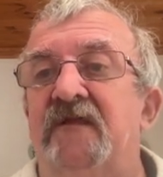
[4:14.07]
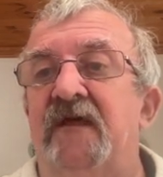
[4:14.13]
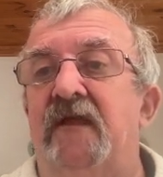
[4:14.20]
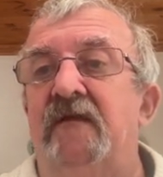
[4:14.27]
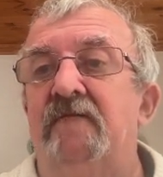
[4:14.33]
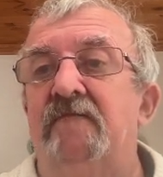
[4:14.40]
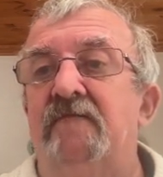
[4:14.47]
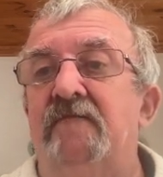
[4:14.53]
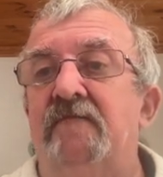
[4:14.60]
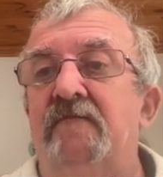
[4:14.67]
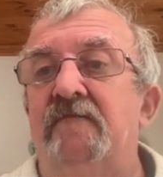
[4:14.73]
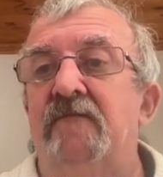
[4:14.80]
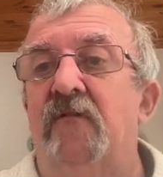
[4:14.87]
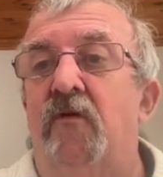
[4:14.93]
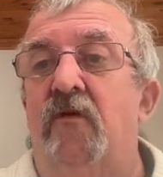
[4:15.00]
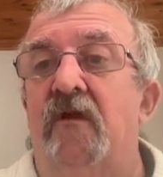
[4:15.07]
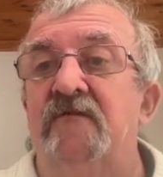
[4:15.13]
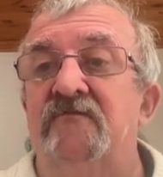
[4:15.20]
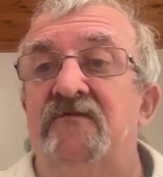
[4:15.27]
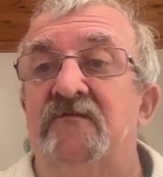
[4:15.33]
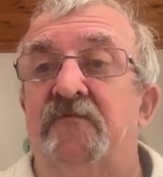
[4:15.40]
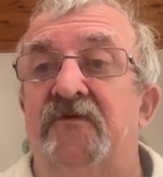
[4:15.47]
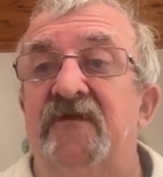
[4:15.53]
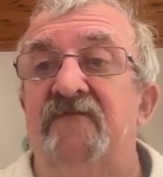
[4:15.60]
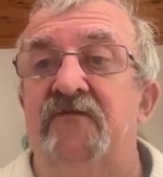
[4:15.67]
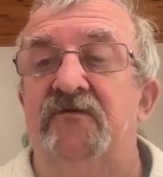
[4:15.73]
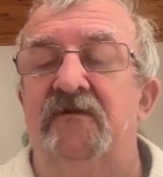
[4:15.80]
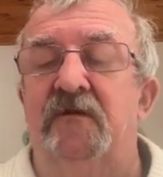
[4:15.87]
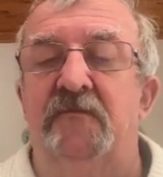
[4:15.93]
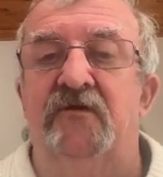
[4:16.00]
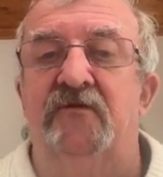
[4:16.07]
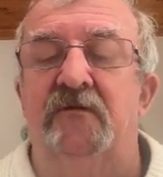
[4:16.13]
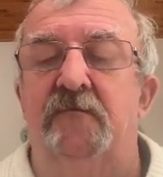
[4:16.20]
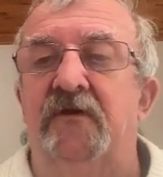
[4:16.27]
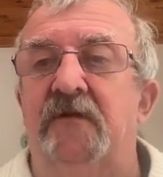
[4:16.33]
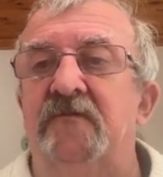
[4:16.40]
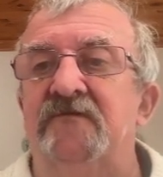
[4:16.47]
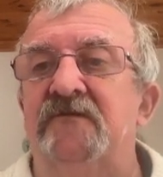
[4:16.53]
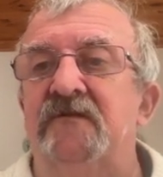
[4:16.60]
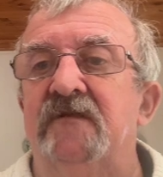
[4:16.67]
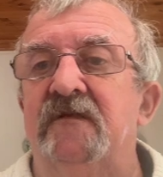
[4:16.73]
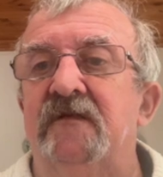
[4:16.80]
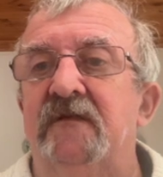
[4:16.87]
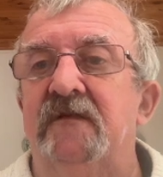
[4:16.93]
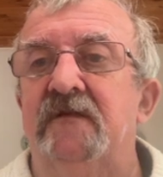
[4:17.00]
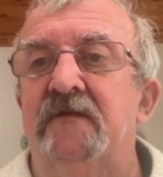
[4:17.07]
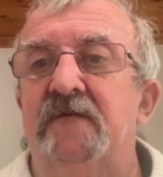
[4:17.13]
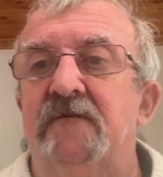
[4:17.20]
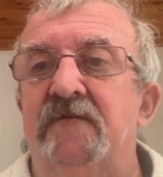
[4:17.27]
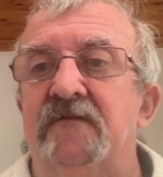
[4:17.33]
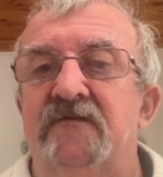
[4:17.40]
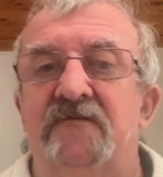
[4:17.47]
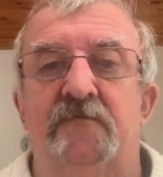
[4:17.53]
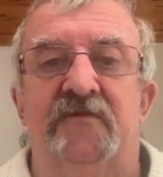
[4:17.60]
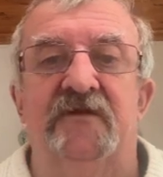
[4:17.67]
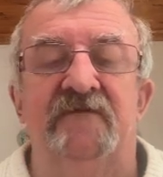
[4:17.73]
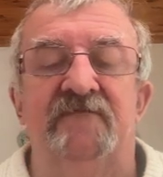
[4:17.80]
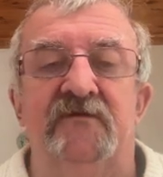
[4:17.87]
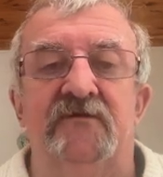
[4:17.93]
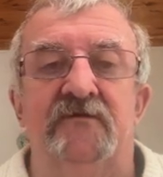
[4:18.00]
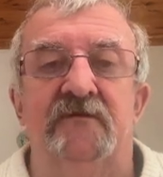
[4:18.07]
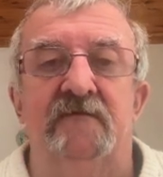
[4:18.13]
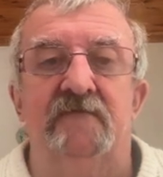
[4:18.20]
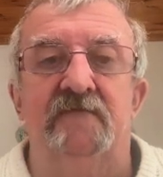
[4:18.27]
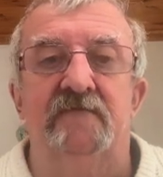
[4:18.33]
that, or I'll just preview it. I'm not going to publish it. We just preview it,